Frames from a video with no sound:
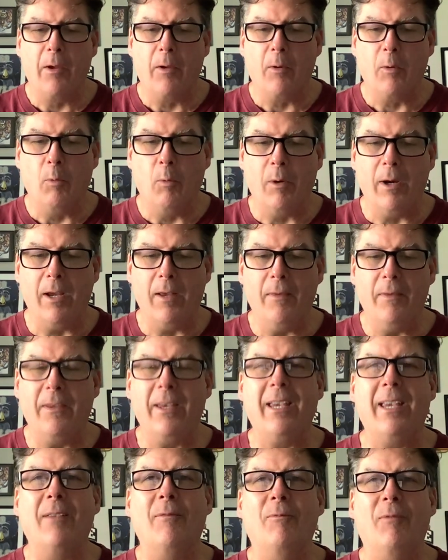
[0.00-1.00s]
when
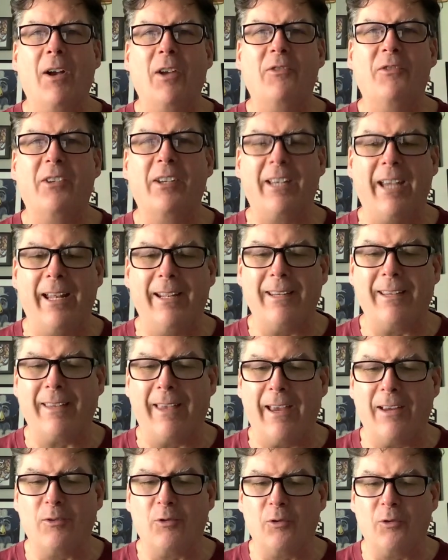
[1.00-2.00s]
the investigating
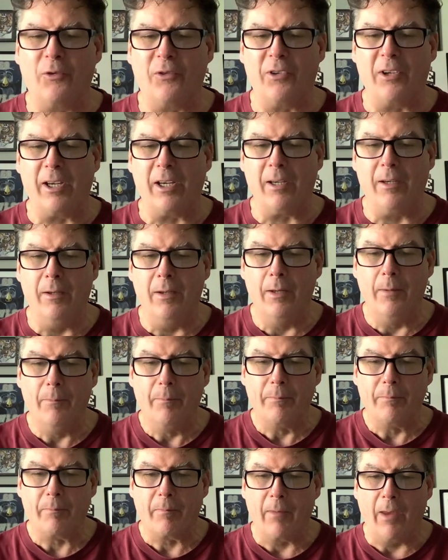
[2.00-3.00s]
agency
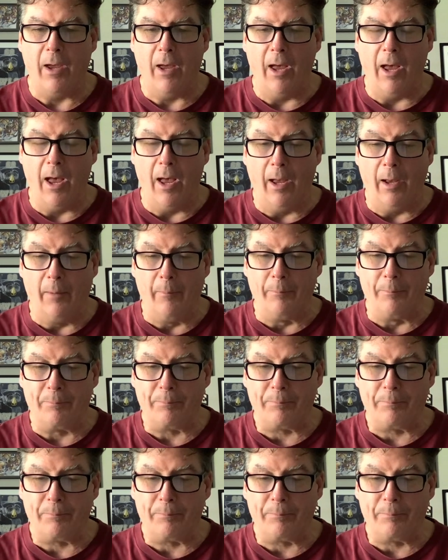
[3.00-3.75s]
broke